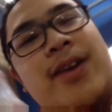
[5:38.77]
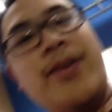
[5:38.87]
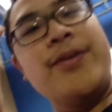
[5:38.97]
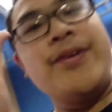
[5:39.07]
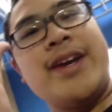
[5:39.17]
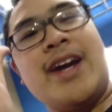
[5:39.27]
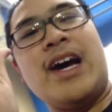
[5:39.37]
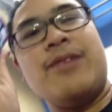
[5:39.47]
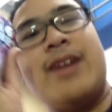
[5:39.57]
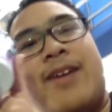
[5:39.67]
Oh yeah, I
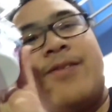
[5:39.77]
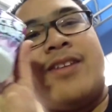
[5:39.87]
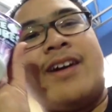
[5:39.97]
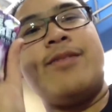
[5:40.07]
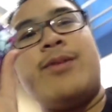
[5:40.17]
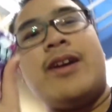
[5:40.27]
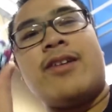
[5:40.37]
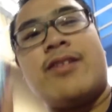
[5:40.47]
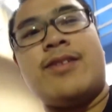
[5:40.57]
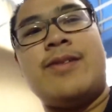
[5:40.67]
haven't had this
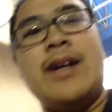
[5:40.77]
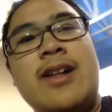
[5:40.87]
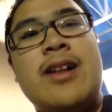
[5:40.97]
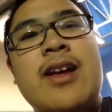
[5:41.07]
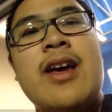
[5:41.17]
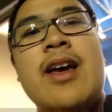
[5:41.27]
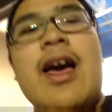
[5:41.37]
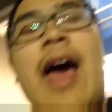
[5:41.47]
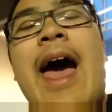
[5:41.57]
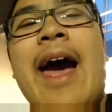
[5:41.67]
icebreakers in a while.
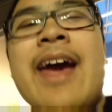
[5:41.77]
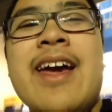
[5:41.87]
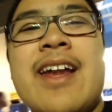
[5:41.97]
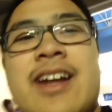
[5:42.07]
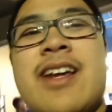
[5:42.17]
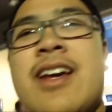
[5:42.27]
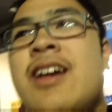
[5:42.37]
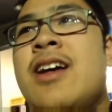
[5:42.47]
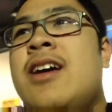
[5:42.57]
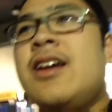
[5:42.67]
And
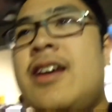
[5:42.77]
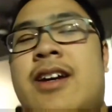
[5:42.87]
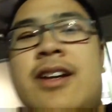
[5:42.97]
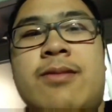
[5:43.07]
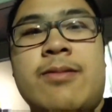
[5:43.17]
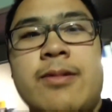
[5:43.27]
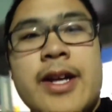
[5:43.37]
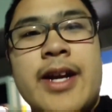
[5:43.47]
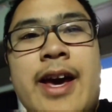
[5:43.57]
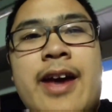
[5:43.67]
yeah, we're
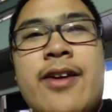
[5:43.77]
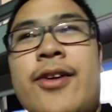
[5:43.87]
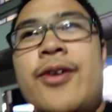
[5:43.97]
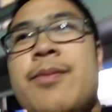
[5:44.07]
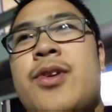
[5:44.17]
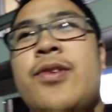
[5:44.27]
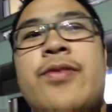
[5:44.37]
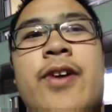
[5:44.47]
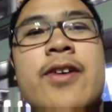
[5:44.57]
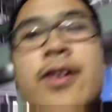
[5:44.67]
gonna head home to
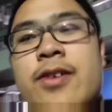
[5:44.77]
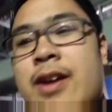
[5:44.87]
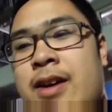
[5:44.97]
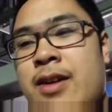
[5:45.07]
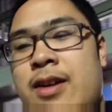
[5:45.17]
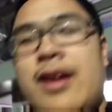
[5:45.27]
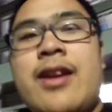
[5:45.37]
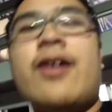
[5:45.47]
Fargo in the